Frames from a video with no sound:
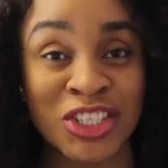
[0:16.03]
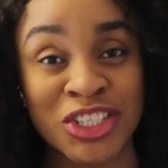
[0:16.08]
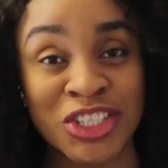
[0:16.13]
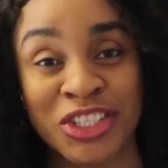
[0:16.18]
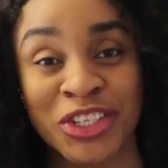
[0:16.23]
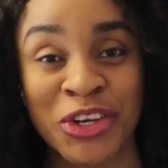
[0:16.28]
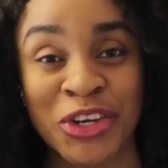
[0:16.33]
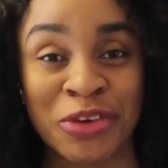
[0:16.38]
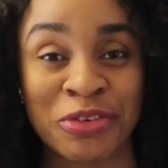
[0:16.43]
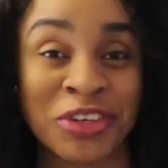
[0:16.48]
this
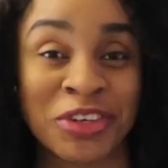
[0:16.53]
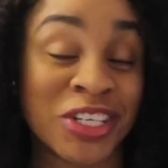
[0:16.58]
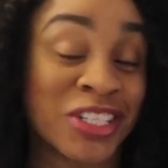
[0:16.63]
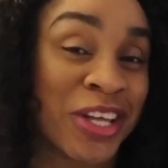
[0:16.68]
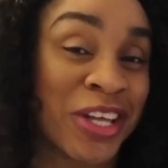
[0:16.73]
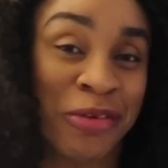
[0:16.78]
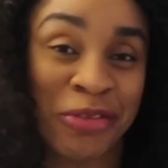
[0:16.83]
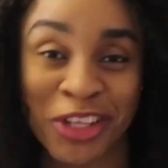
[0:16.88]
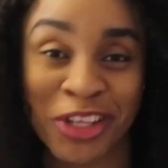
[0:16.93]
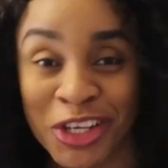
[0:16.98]
is not your first
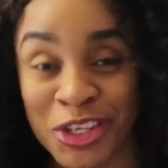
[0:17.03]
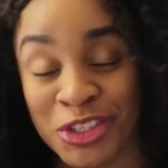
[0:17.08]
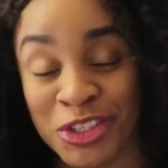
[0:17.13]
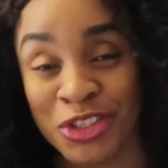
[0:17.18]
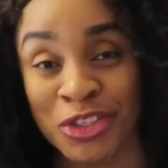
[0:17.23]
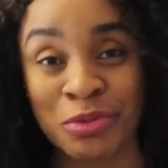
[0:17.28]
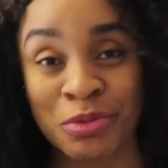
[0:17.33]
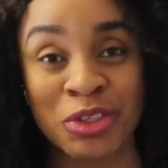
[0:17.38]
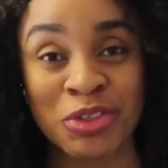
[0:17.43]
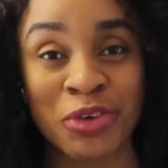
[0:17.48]
time, thank you
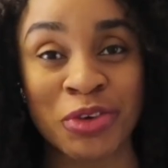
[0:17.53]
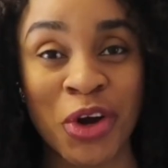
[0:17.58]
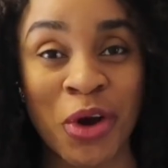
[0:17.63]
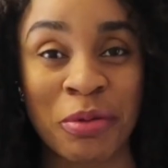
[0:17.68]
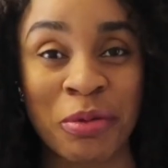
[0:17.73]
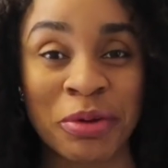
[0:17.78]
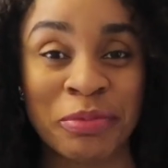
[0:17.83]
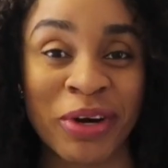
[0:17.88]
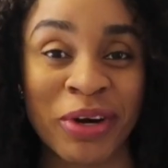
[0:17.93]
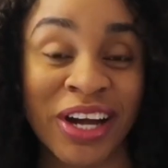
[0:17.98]
so much for coming